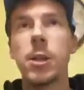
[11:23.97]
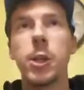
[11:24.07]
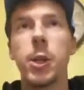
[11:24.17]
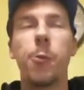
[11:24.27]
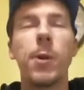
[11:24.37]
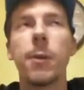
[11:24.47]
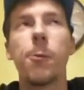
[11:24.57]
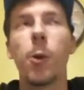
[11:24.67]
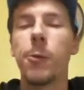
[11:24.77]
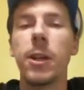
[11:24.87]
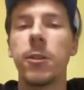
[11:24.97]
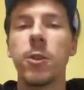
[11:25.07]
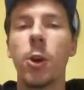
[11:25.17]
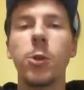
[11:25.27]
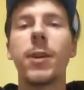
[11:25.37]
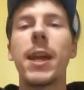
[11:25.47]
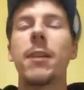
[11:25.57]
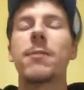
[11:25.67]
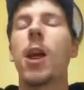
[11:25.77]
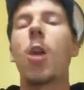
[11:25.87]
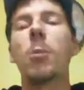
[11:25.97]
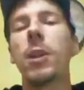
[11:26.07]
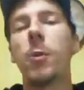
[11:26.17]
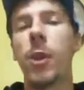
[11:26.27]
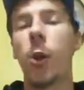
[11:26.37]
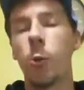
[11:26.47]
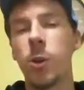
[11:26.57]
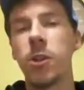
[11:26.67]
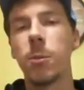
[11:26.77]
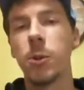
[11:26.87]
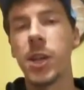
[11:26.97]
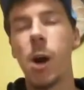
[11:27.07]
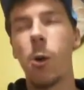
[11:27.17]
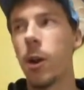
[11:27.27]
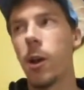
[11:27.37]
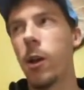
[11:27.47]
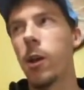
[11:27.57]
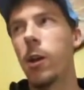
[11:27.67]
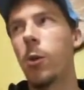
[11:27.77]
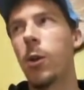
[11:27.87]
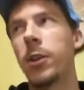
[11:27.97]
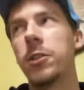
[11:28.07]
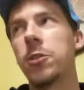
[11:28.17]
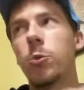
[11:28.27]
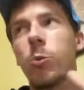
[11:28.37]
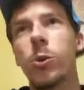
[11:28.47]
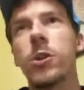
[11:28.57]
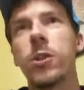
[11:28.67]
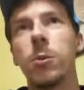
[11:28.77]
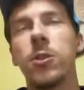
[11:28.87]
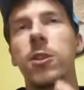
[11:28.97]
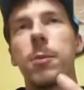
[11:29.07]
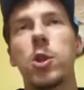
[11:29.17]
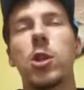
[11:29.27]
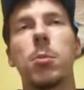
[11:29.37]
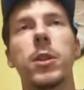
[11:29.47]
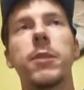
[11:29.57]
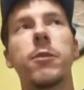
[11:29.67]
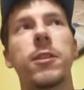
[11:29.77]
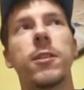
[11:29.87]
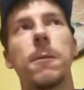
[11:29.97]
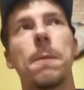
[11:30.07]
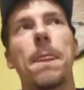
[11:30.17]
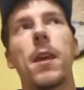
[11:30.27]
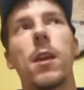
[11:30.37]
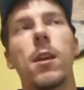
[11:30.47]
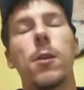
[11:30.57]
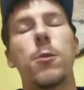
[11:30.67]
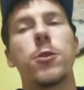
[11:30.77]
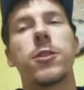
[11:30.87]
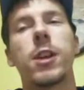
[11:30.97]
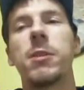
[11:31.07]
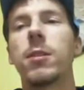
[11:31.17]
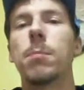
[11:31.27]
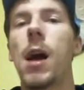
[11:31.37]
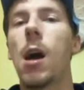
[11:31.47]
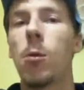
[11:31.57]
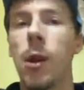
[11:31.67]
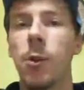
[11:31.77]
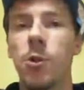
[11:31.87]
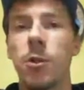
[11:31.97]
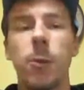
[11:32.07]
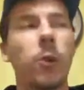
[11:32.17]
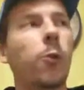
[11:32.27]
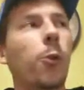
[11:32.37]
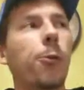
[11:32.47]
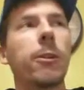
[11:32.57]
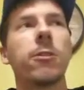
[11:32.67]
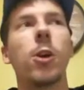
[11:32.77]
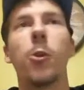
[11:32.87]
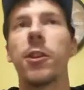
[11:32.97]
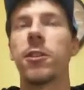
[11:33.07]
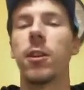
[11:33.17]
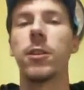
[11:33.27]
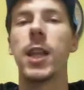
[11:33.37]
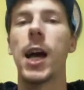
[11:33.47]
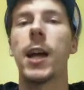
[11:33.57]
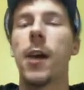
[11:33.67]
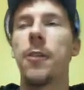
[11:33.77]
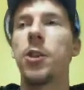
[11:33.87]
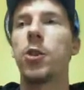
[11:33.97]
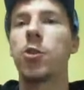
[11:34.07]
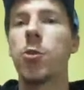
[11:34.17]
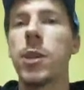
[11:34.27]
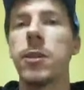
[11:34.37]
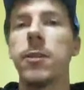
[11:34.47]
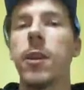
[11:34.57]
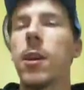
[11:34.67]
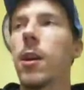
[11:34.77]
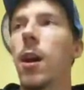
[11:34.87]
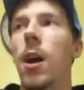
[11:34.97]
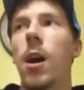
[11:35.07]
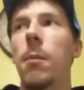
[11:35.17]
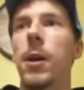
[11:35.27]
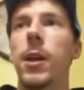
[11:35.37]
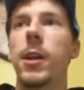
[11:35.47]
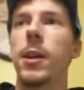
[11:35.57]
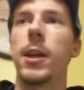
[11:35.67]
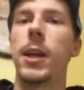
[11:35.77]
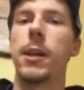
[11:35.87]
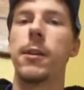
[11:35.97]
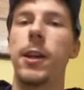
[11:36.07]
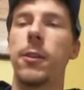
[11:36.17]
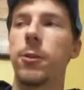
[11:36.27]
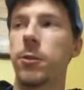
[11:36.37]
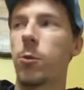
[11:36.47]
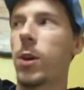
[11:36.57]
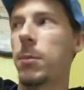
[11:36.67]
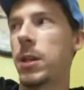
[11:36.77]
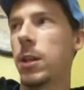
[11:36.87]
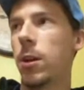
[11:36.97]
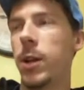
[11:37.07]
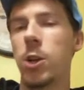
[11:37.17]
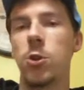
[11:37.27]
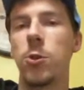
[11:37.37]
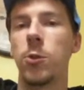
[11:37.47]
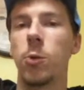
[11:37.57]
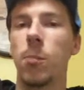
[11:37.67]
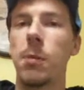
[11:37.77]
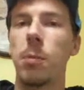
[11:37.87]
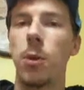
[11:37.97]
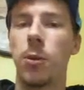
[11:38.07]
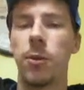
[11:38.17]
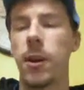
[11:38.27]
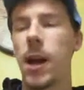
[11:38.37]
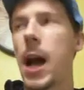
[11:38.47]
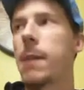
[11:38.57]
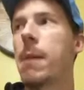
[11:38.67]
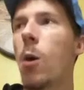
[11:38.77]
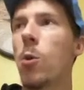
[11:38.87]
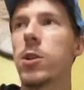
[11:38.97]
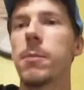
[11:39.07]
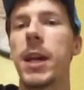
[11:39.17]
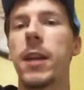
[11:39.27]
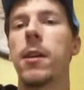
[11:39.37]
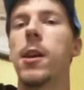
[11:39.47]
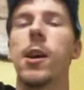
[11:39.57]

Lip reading: If we get 4 feet of snow, you can't tell me that without a reasonable doubt, or at least a reasonable suspicion to believe this, that there's going to be some power outages, folks. 4 feet of snow, that's a lot on these trees. And there's going to be, you know, issues where there's a high power demand.